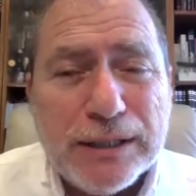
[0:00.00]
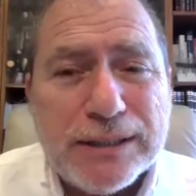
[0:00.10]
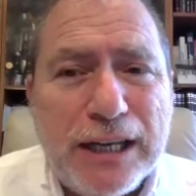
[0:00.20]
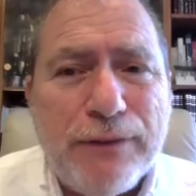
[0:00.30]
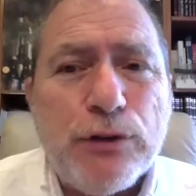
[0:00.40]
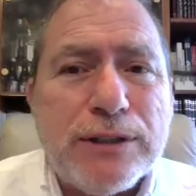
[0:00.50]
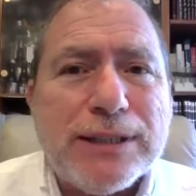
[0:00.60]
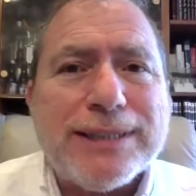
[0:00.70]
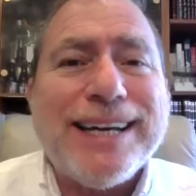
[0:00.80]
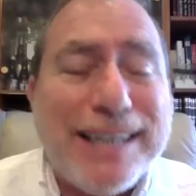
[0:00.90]
So if you
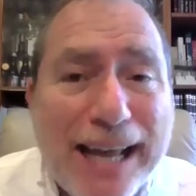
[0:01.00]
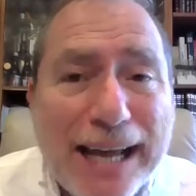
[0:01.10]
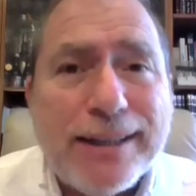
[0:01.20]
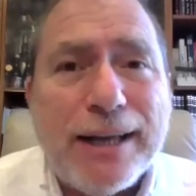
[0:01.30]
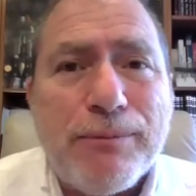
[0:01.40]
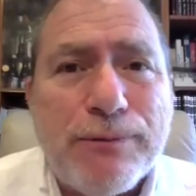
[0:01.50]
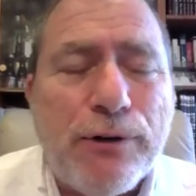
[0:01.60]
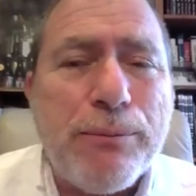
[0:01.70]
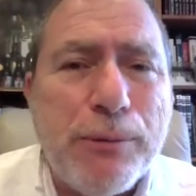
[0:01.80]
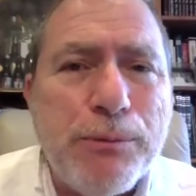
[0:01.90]
disconnect them
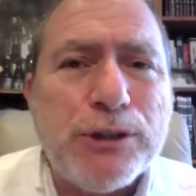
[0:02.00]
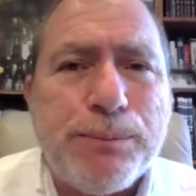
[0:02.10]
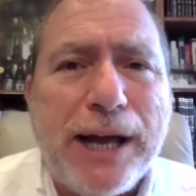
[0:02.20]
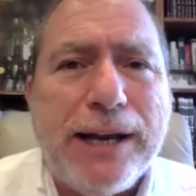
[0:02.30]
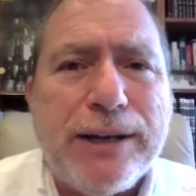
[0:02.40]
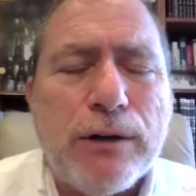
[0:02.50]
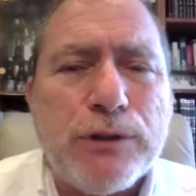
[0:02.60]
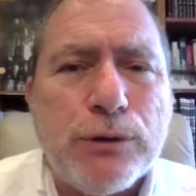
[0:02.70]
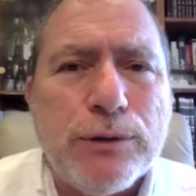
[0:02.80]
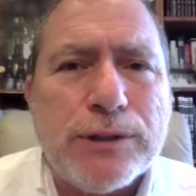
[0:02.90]
from the municipality of
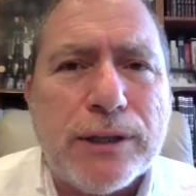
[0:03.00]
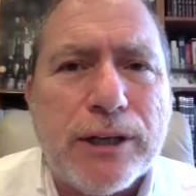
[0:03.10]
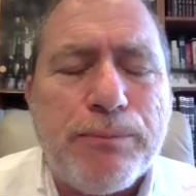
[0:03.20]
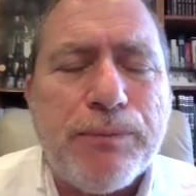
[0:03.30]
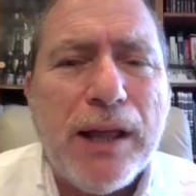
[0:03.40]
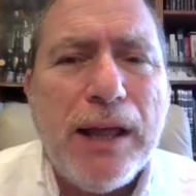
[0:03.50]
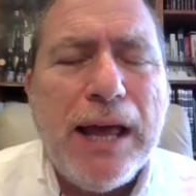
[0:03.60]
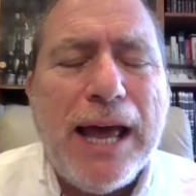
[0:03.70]
Jerusalem,